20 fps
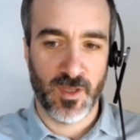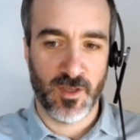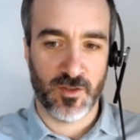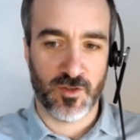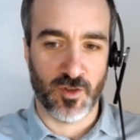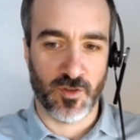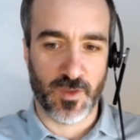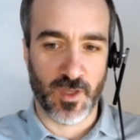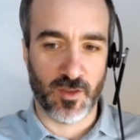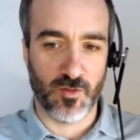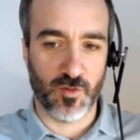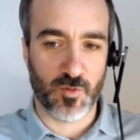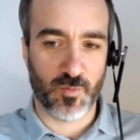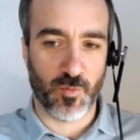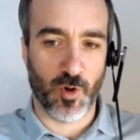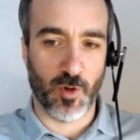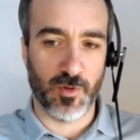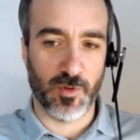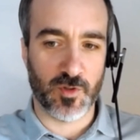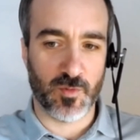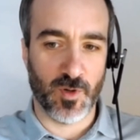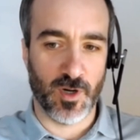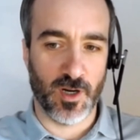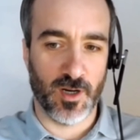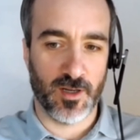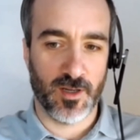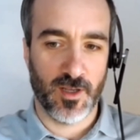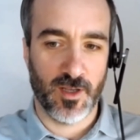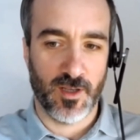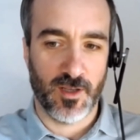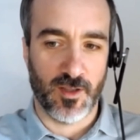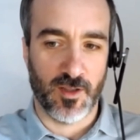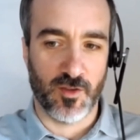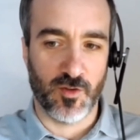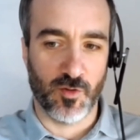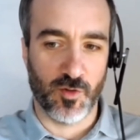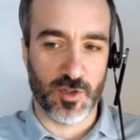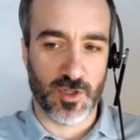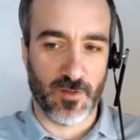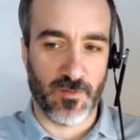So I think those problems were
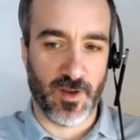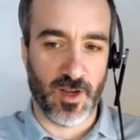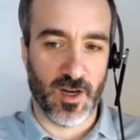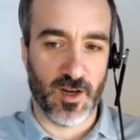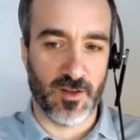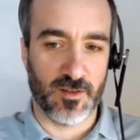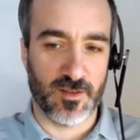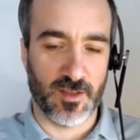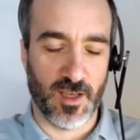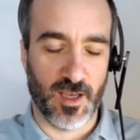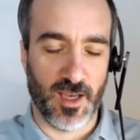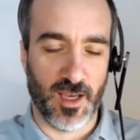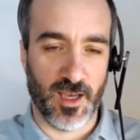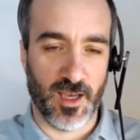those I've heard,